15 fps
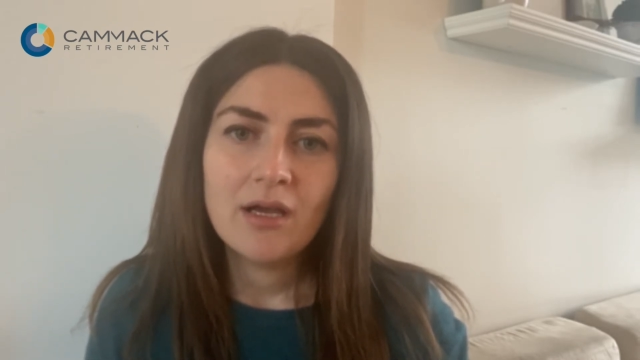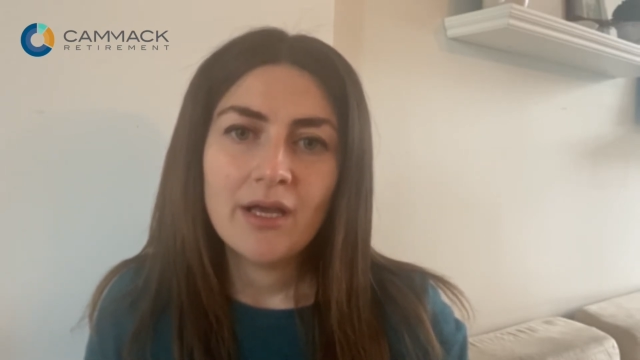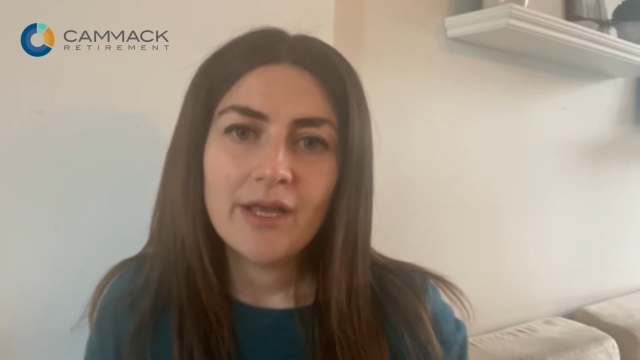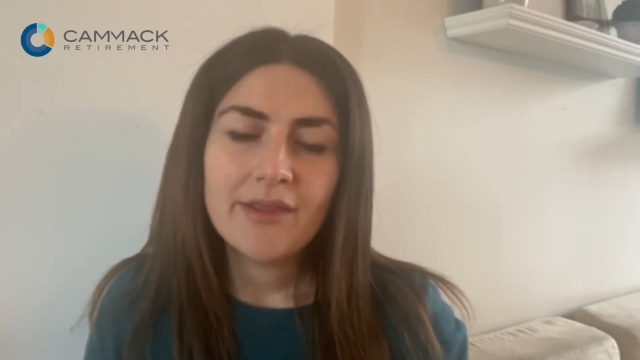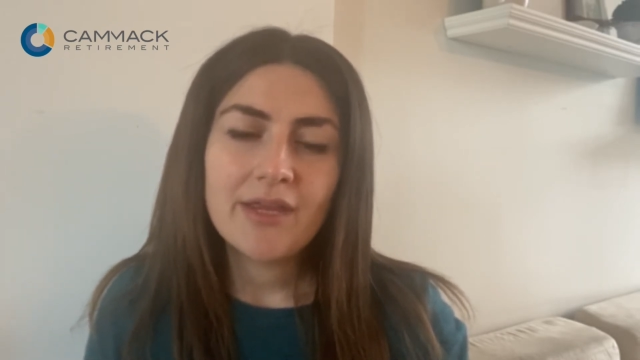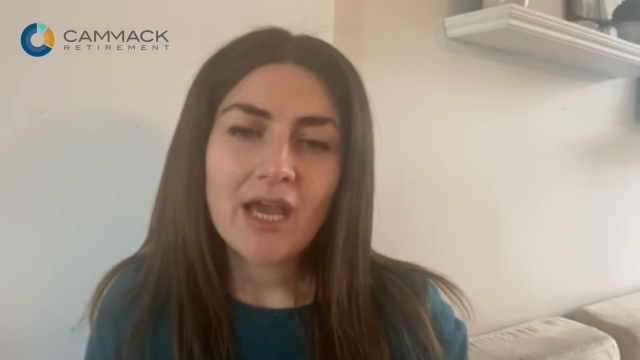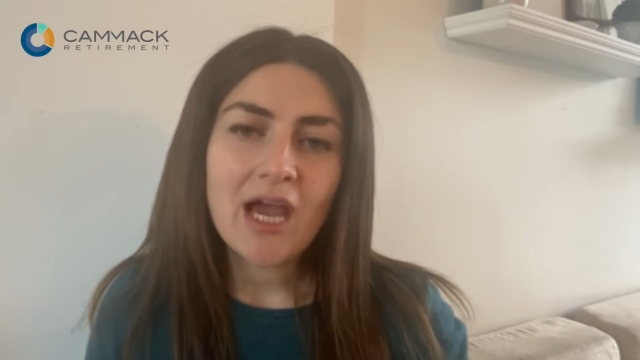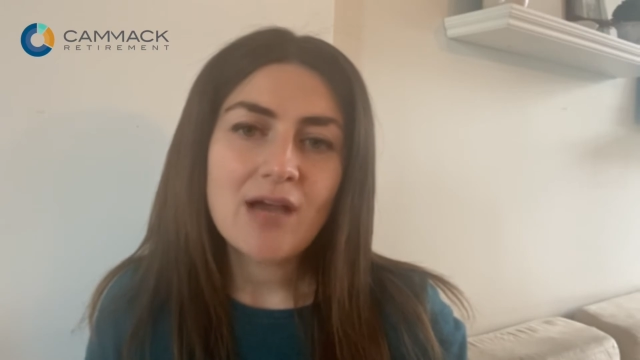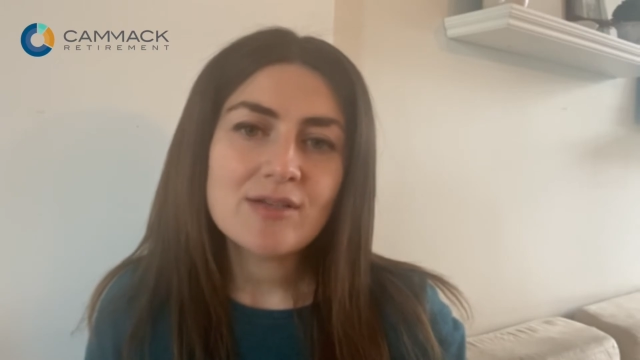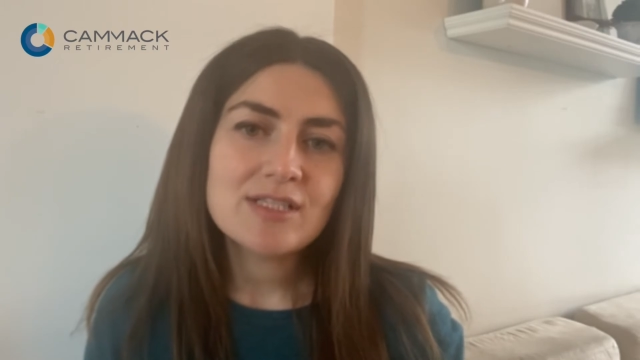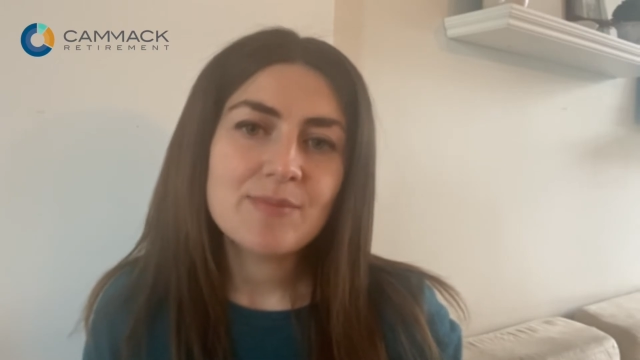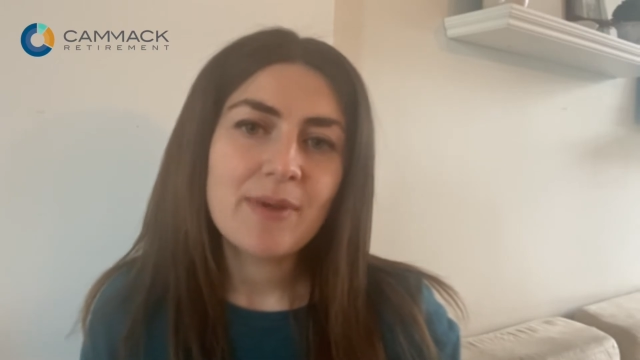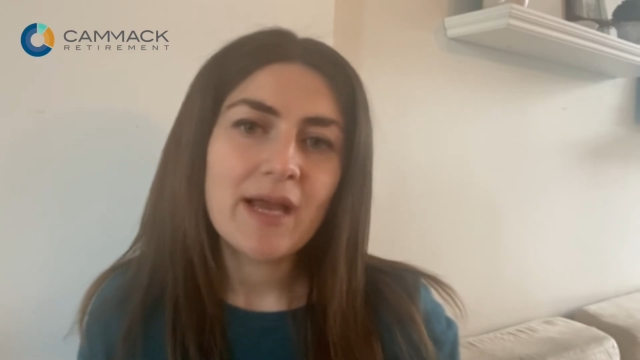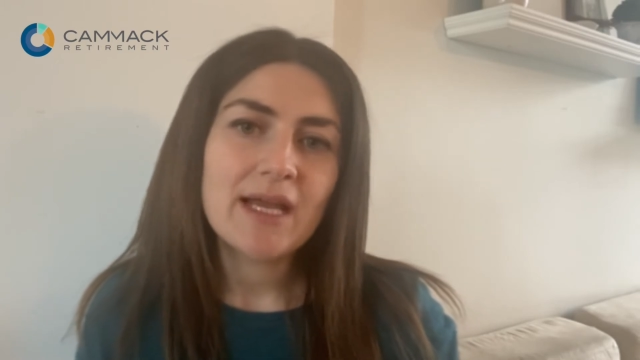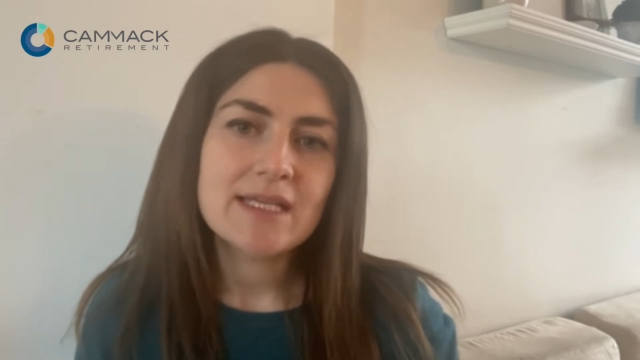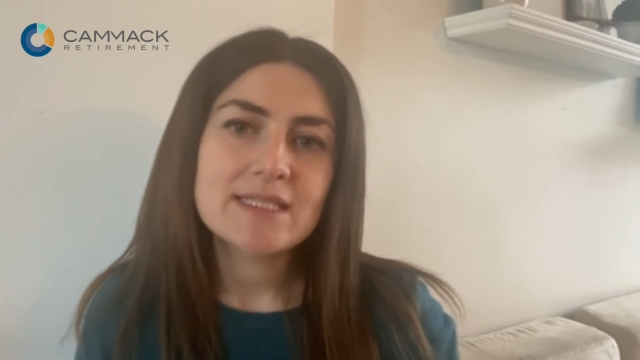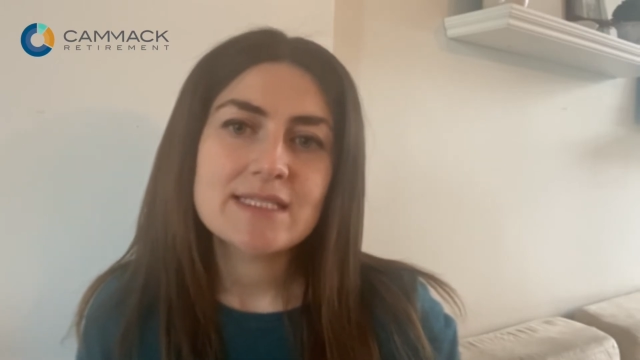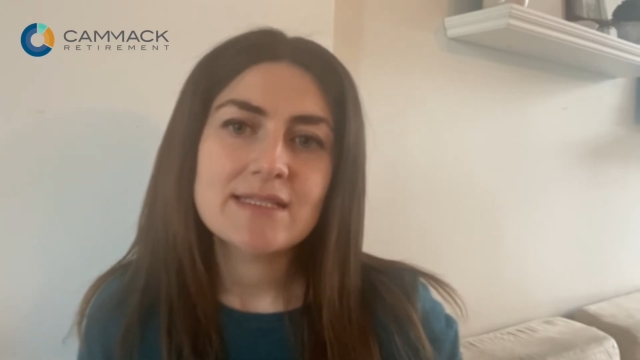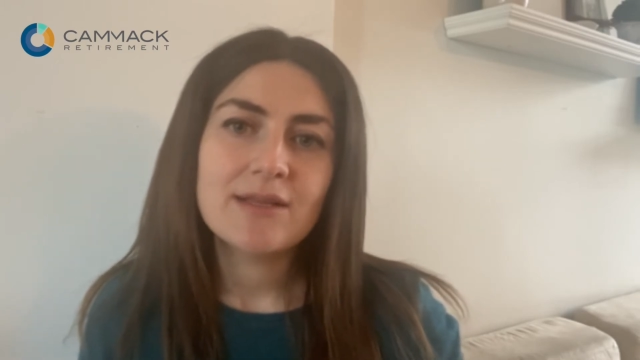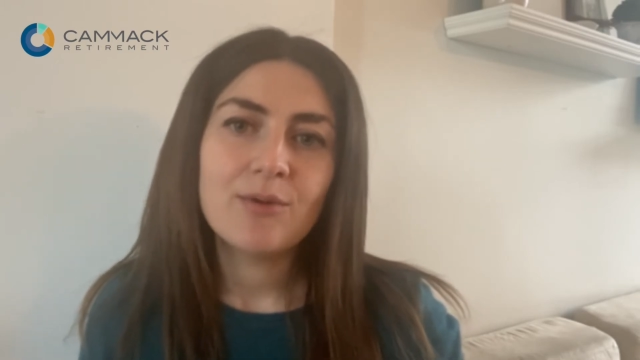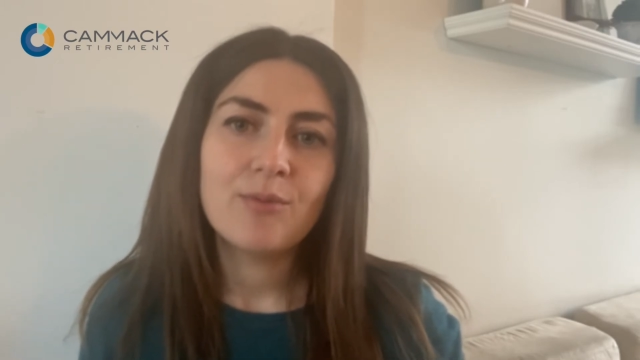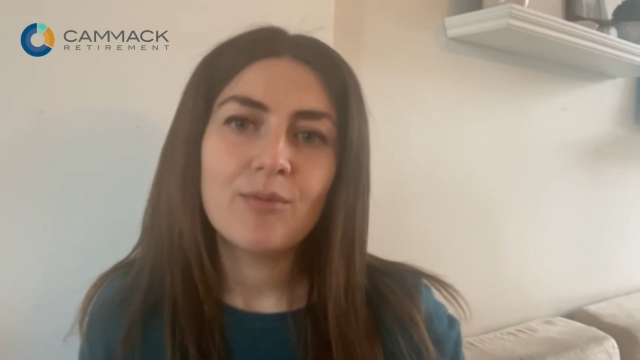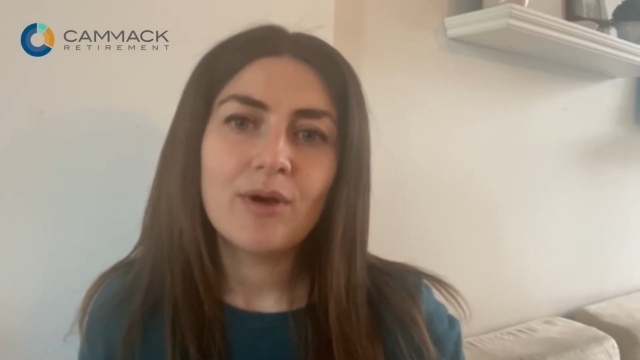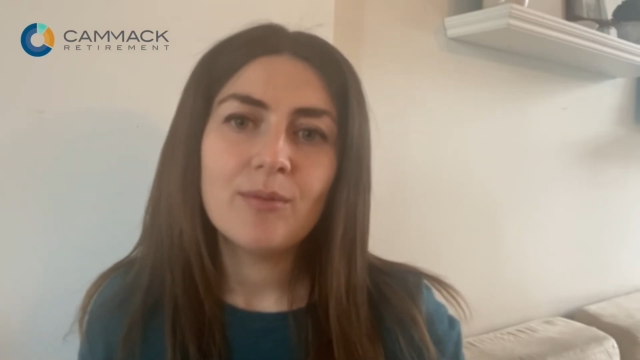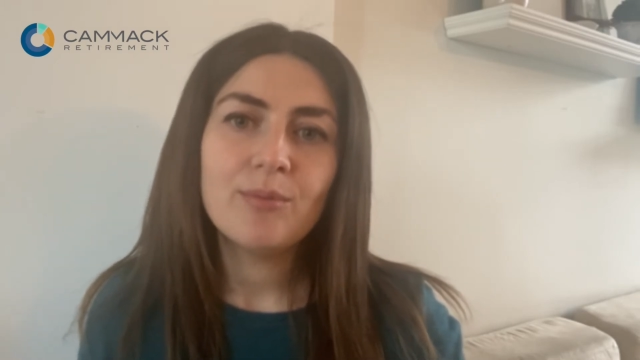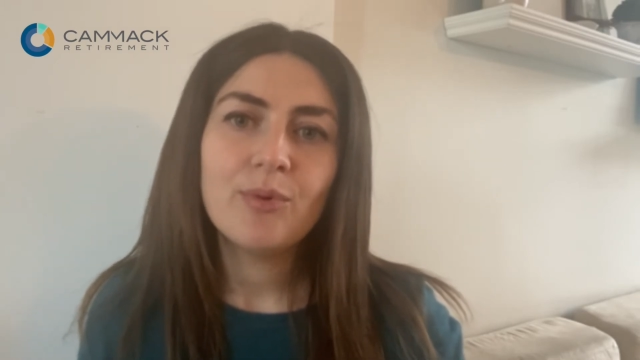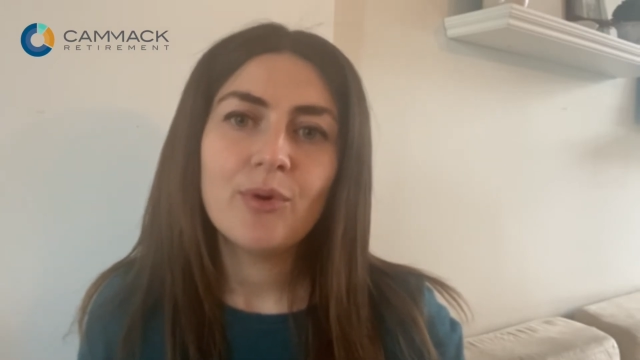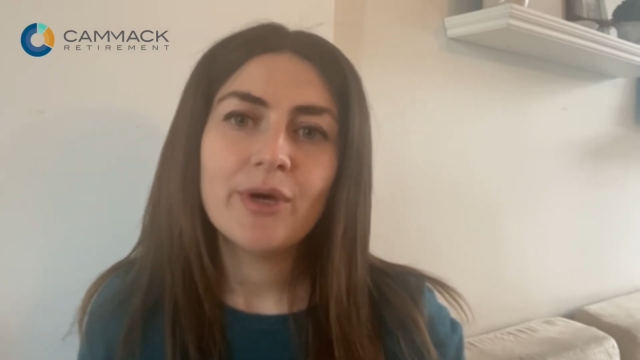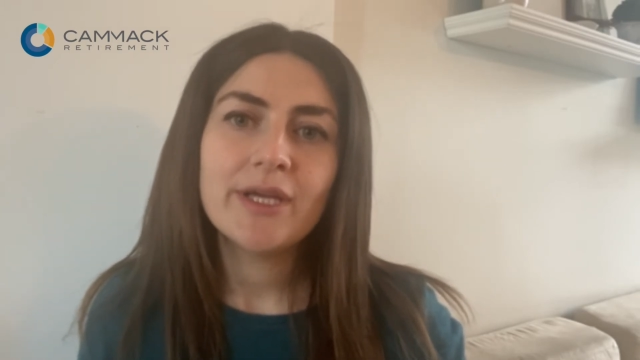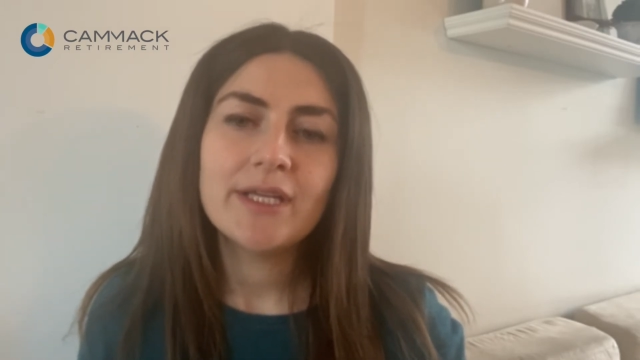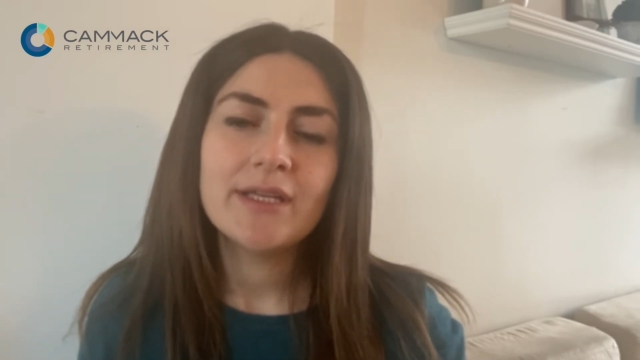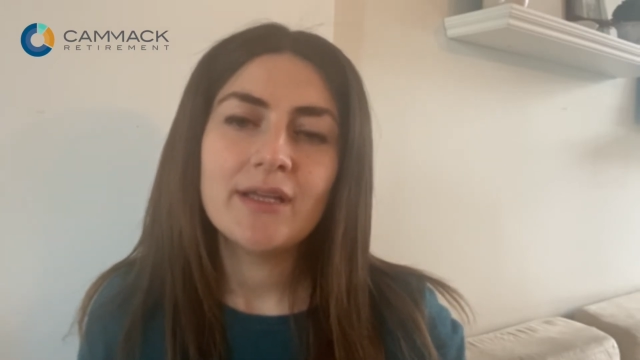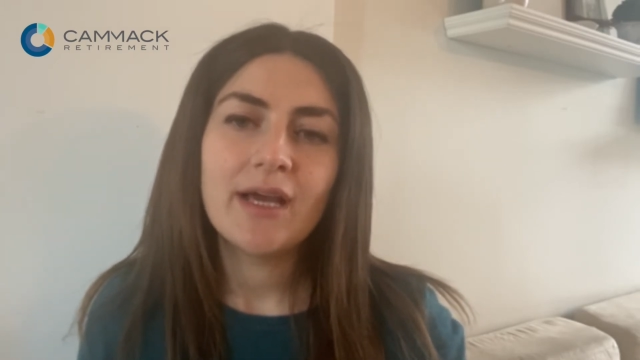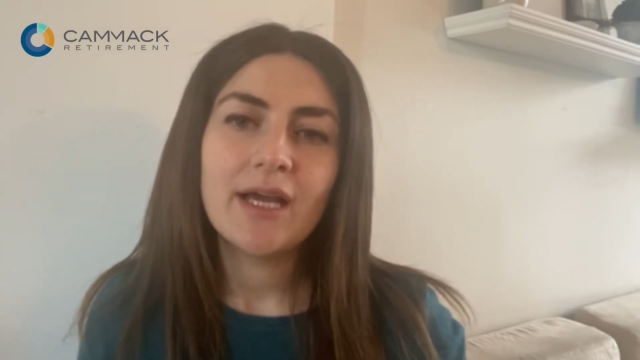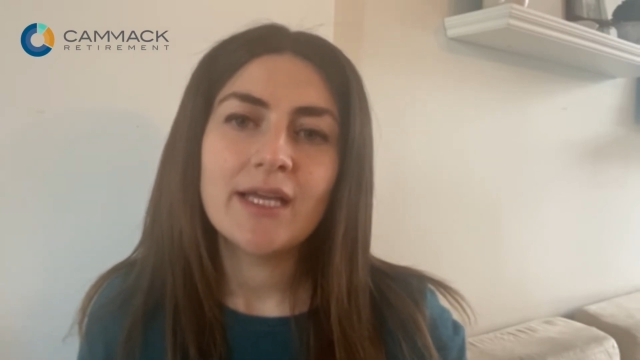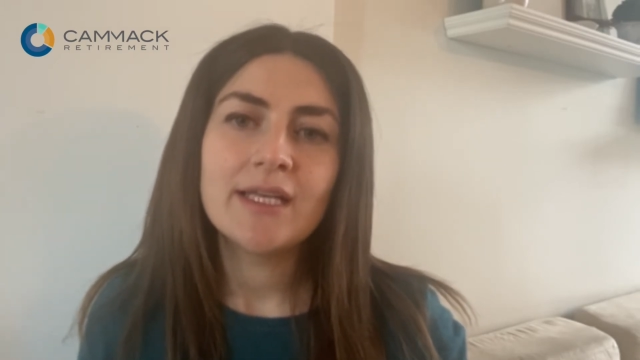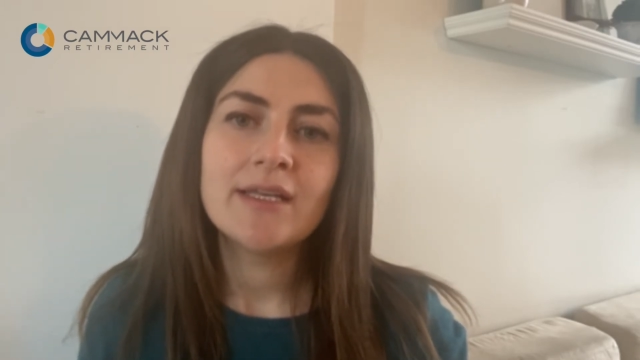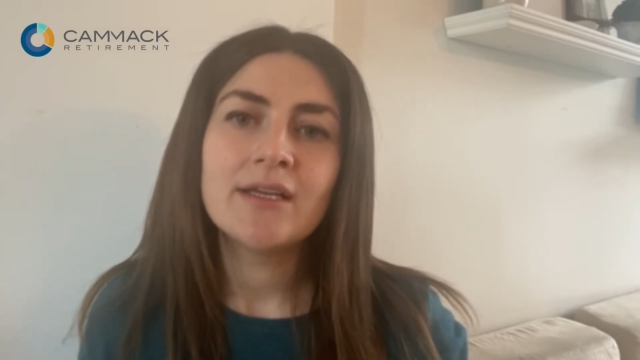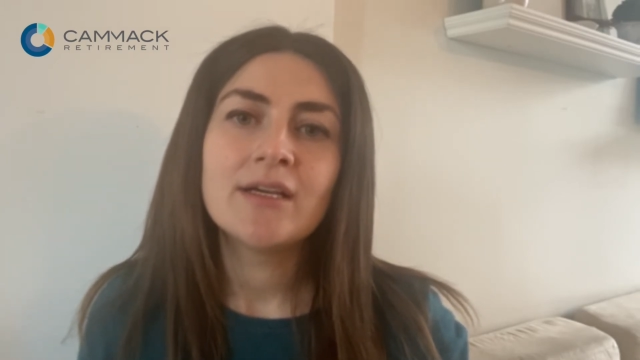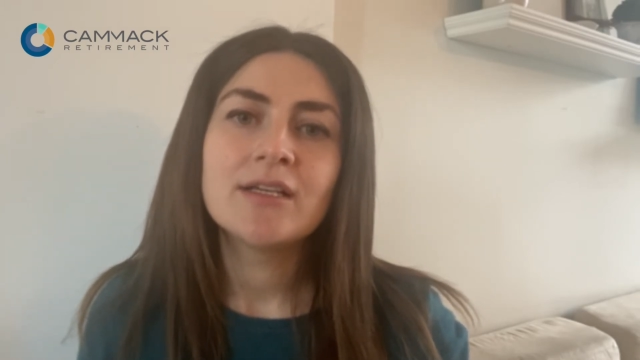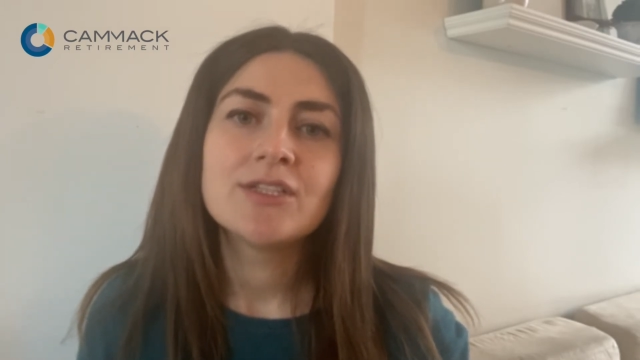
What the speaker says: The House passed the $1.9